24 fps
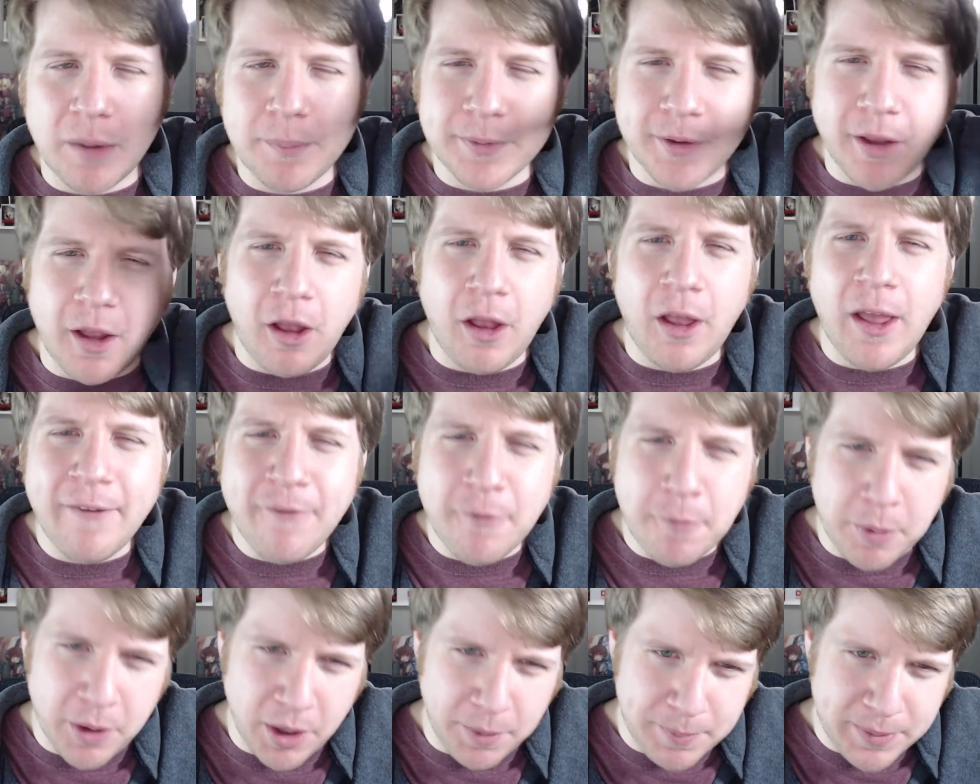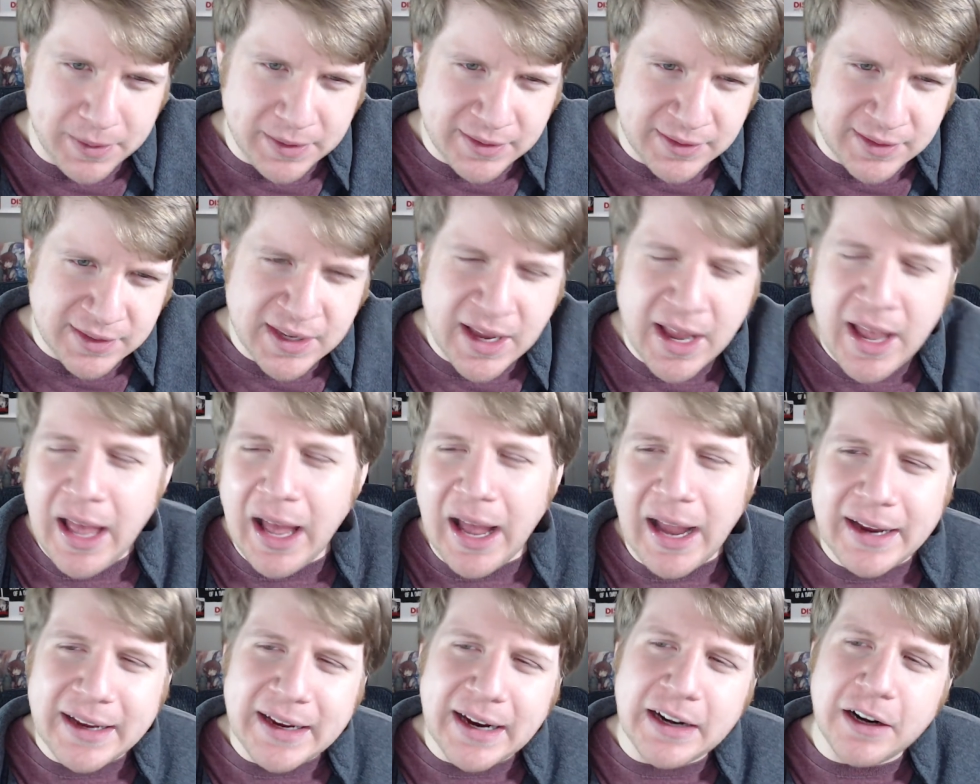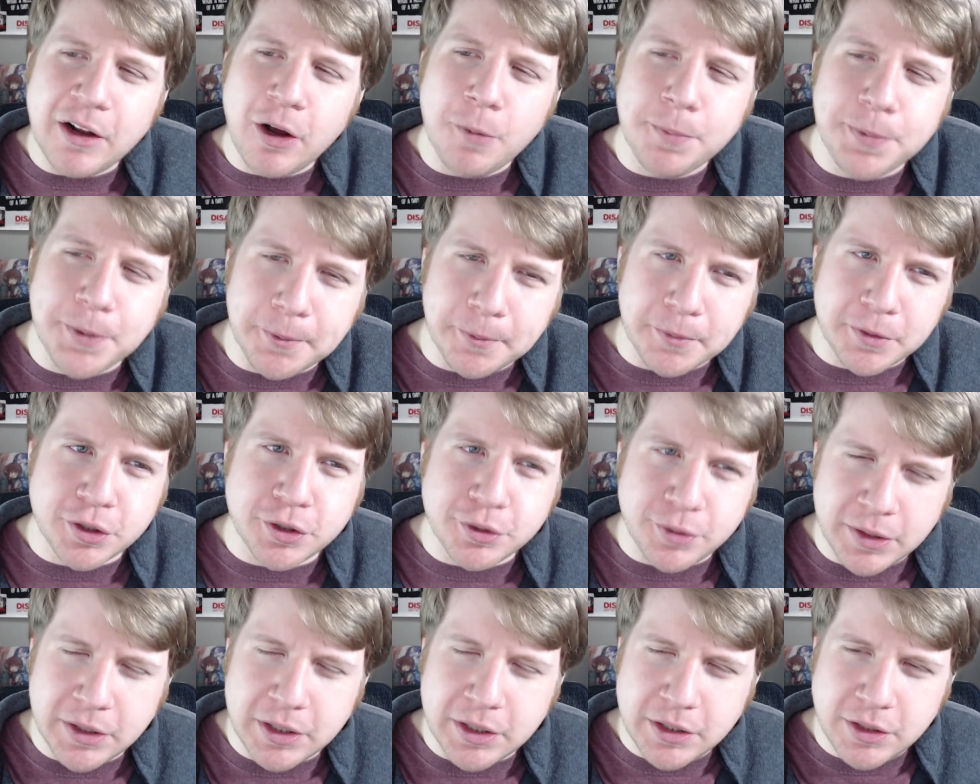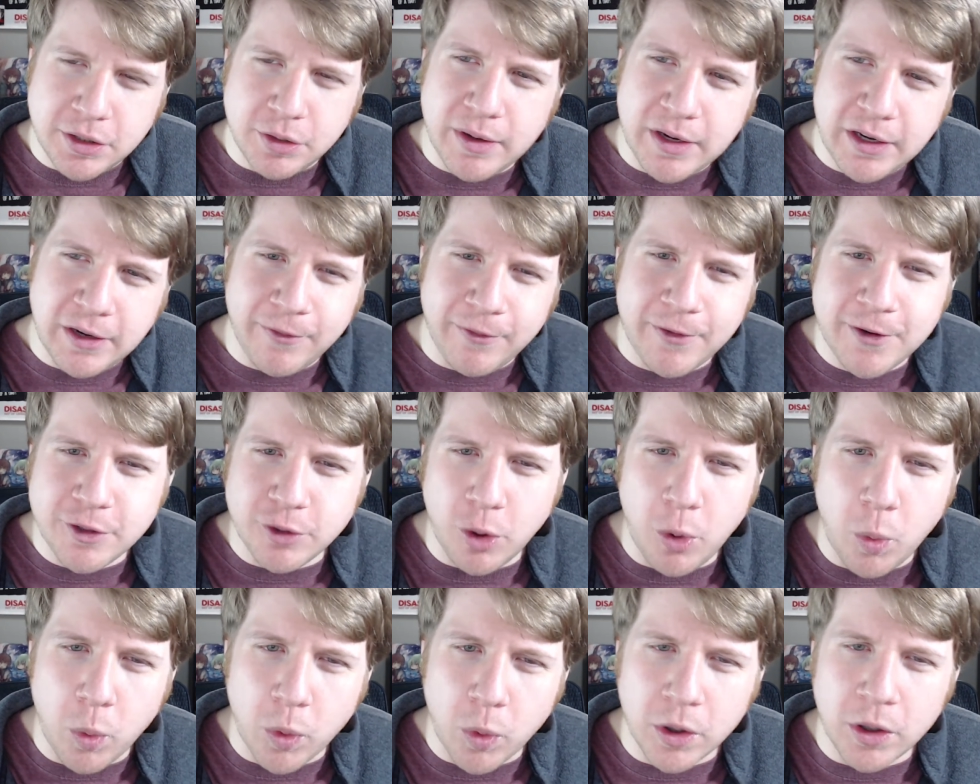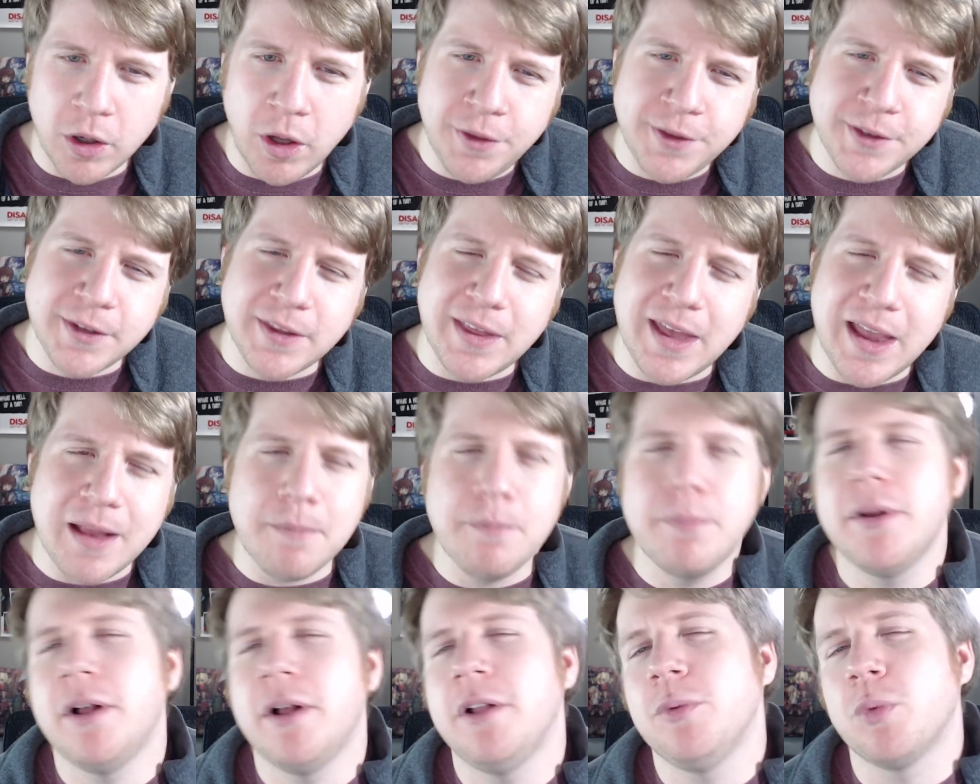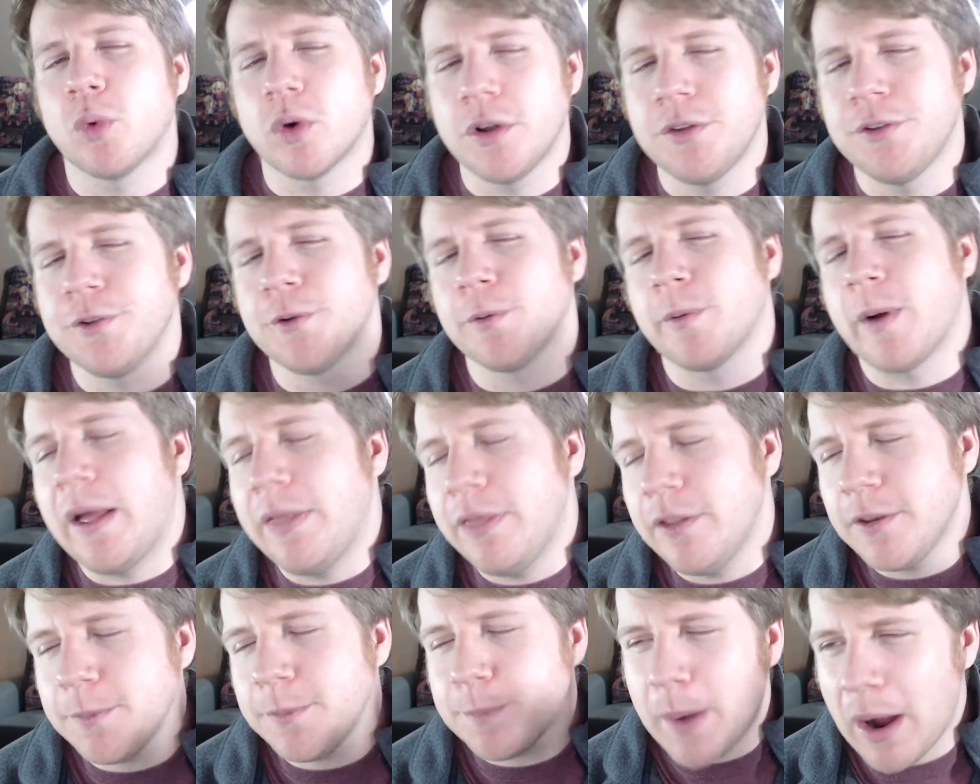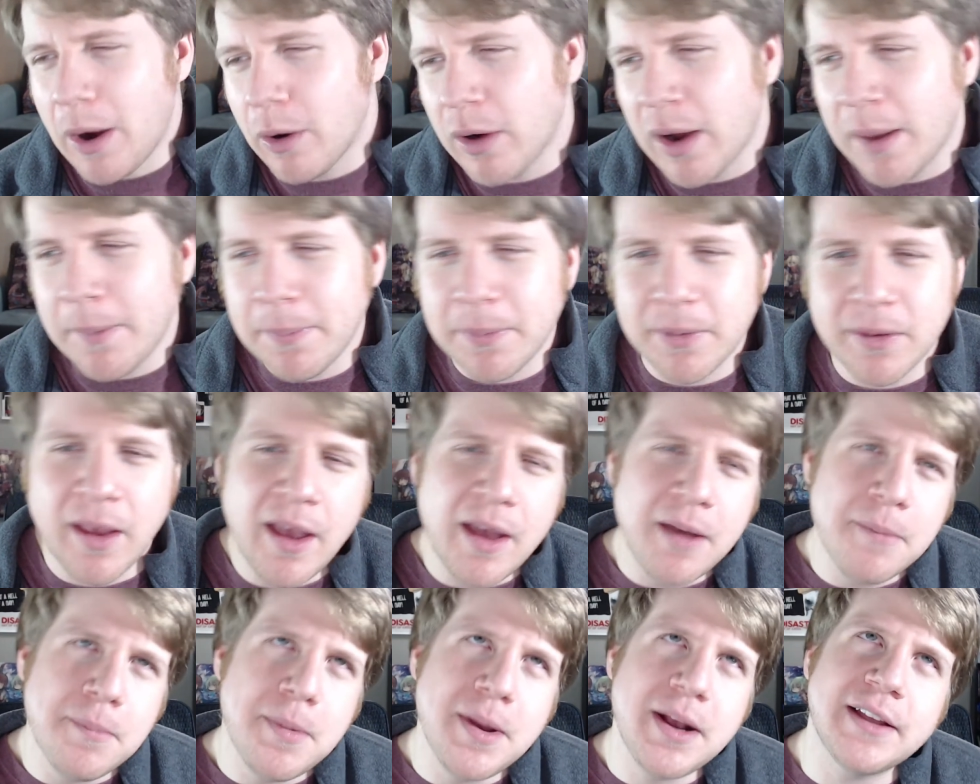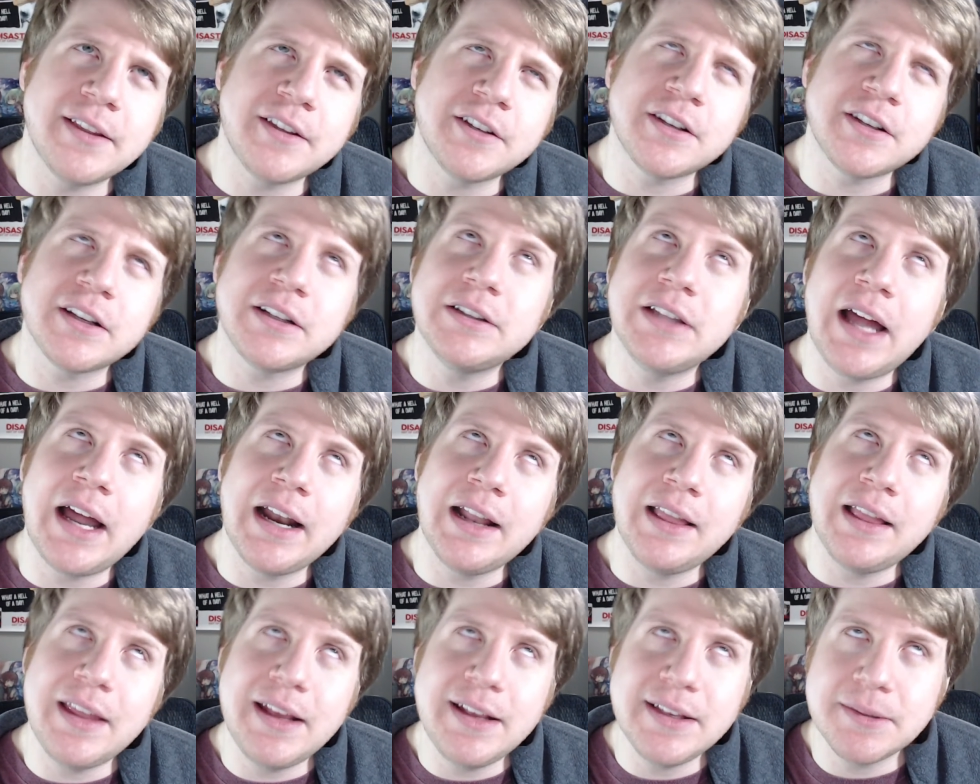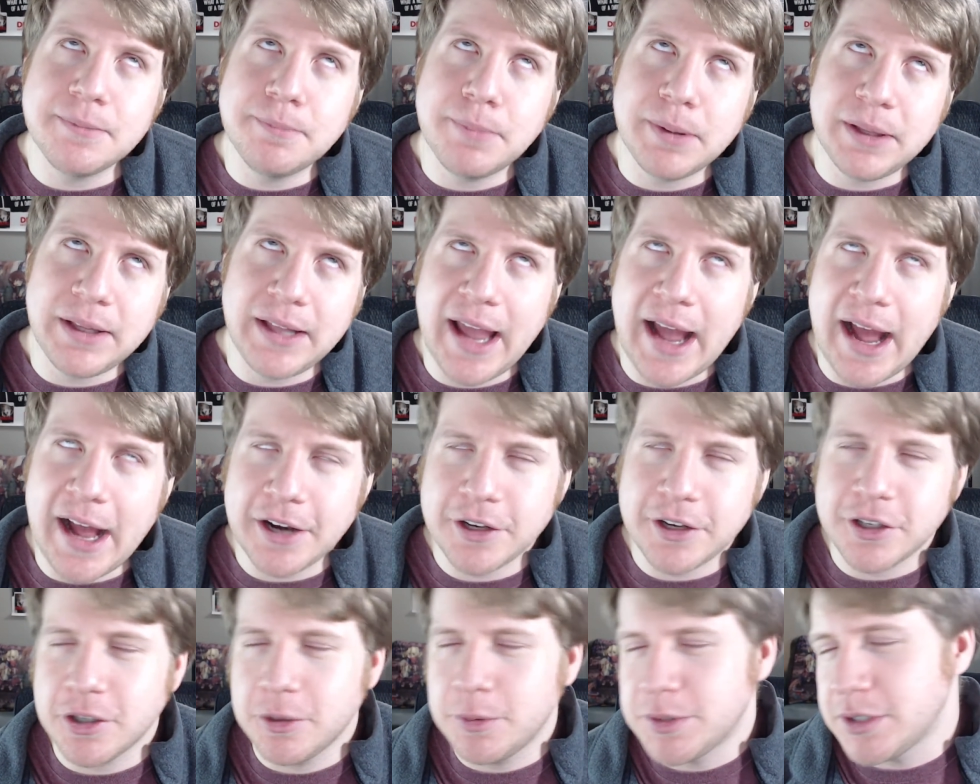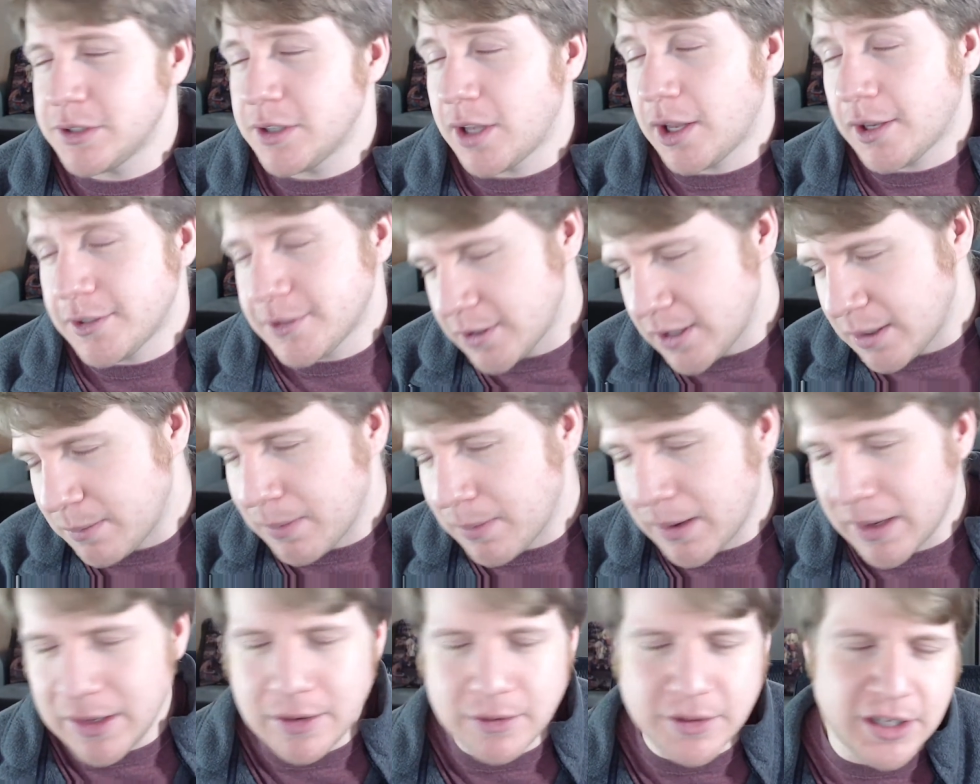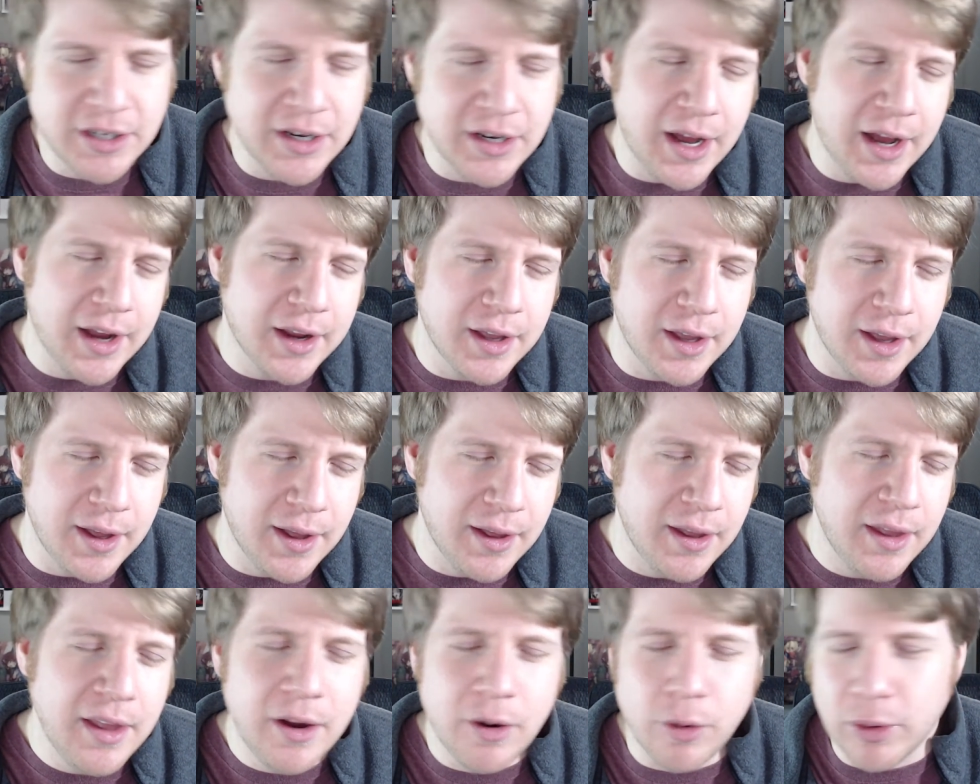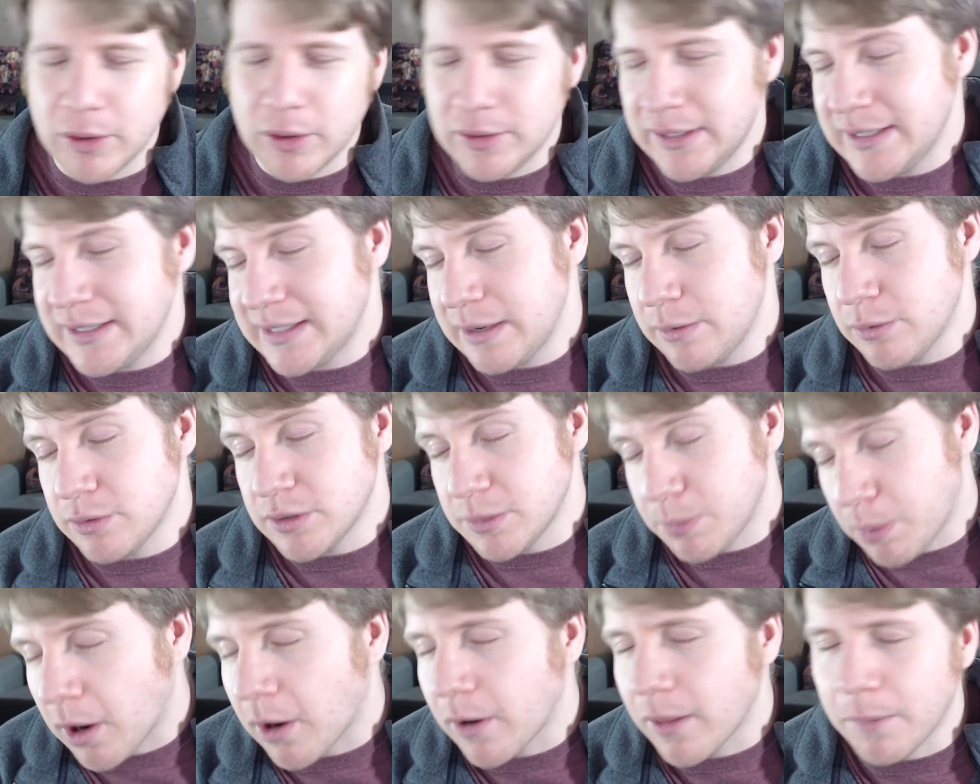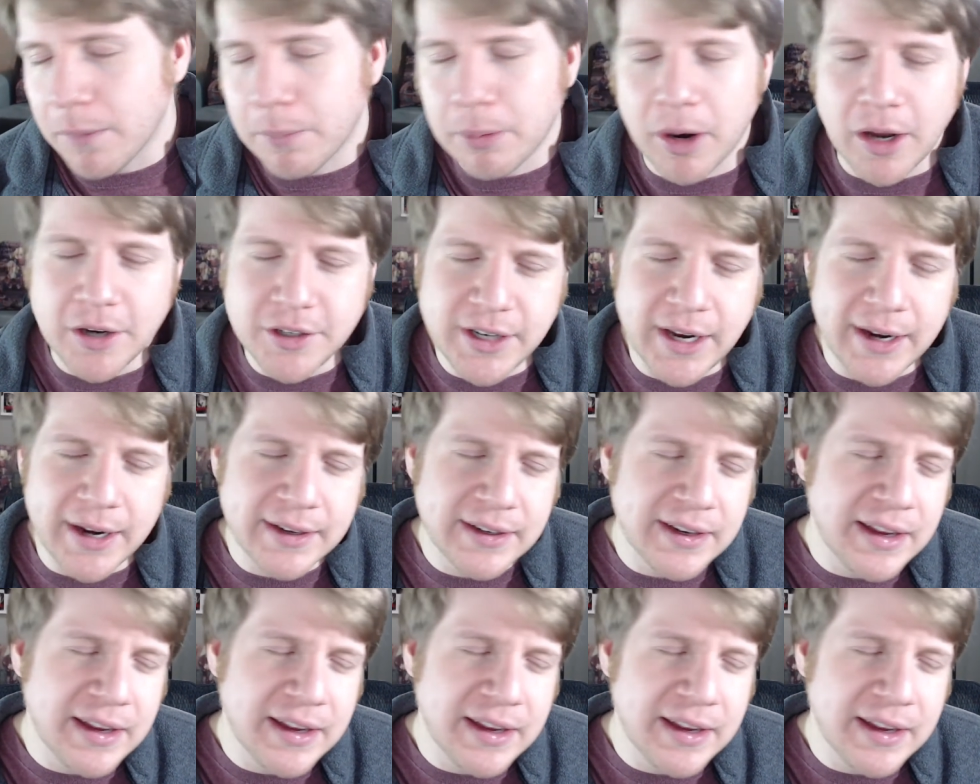all have a purpose. I kind of hope they're restricted to individual worlds so they can build worlds around those power-ups, because there's a lot of things in Billy Hatcher, which is also done by Yuji Naka, or at least he was part of the project.